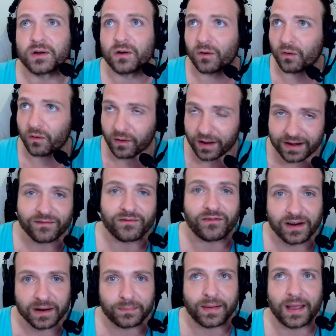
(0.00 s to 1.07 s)
or
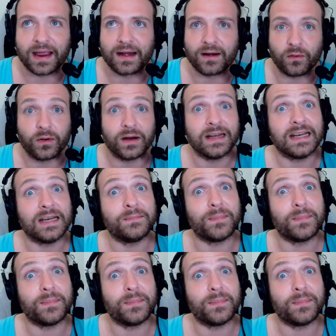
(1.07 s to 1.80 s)
inflict pain or indeed